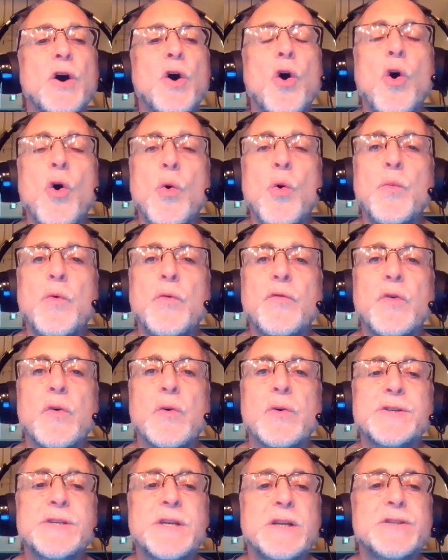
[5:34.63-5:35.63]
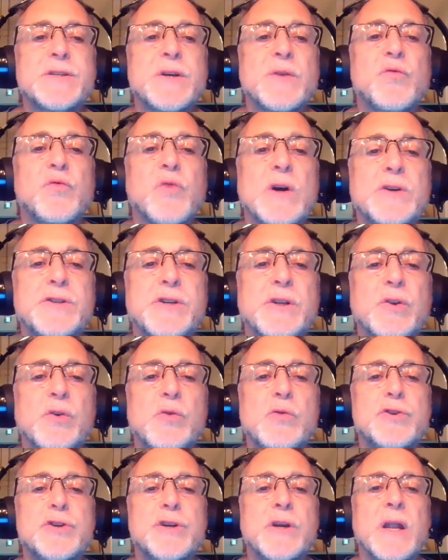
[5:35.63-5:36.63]
hope for a sense of
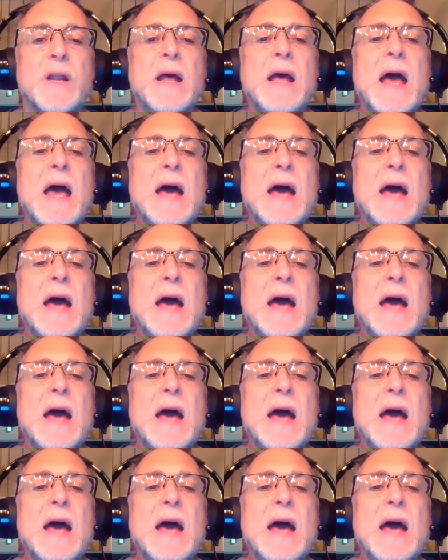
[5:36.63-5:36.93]
resolution